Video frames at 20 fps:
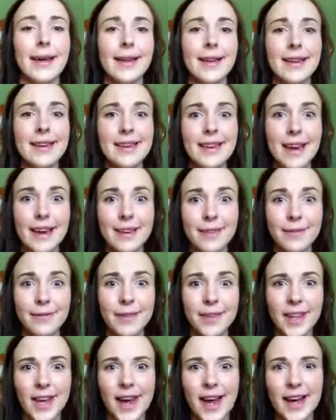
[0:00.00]
Yay
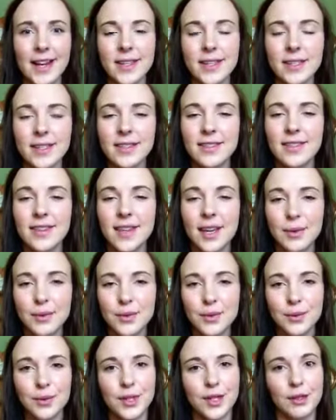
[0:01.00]
for that. So that
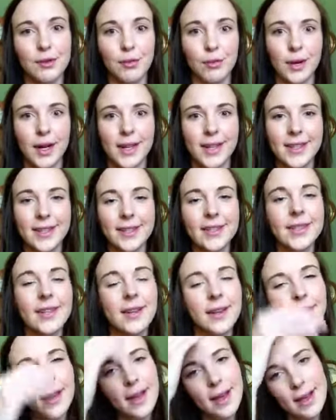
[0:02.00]
was really great.
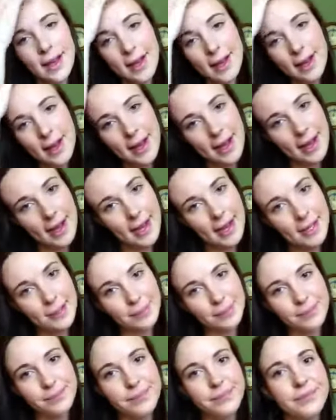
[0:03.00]

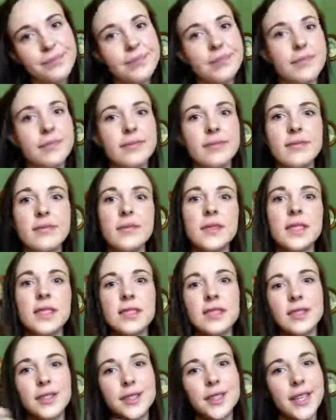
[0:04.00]

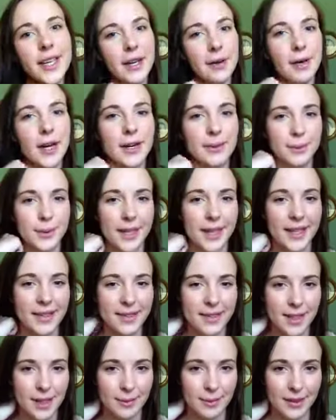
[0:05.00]
So we
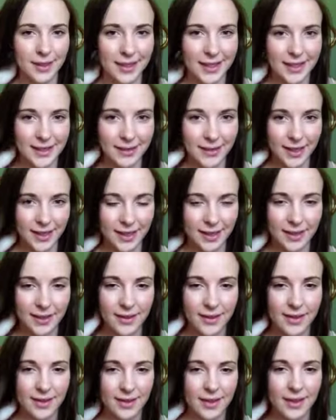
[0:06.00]
ended up leaving,
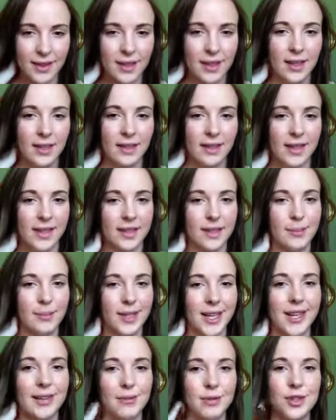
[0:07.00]
like the
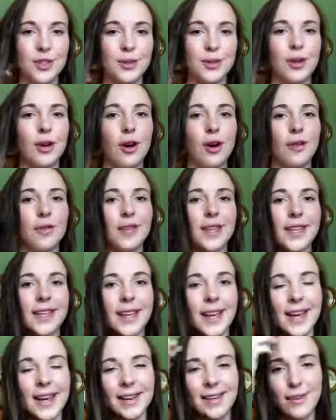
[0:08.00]
plane took off
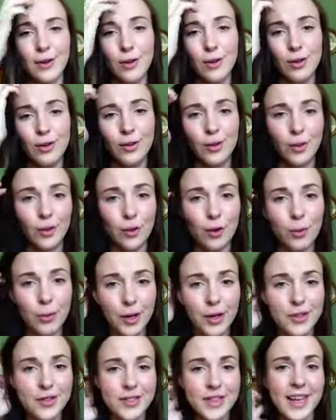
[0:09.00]
like
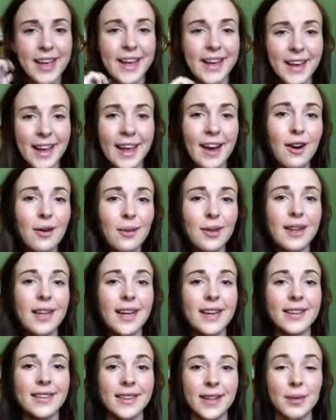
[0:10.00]
almost an hour
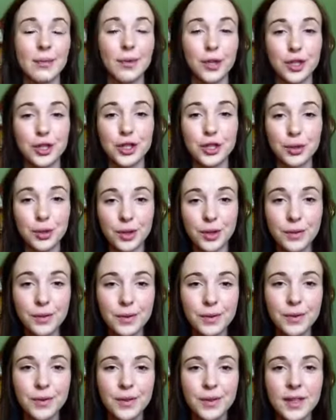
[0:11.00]
later than what it should have,
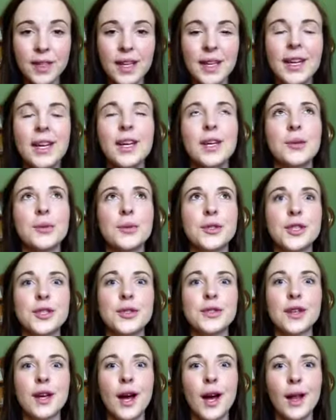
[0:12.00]
which
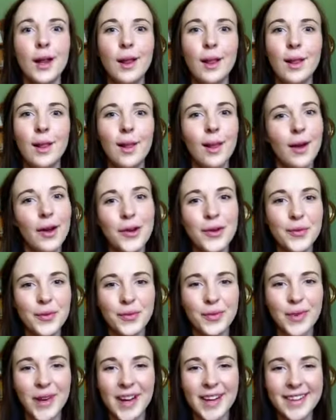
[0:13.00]
is a load of
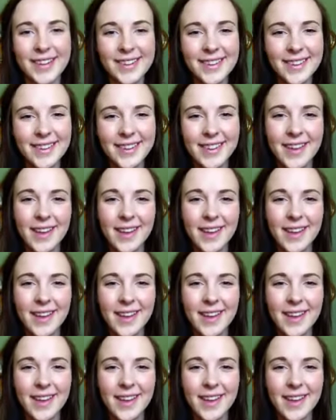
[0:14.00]
fun.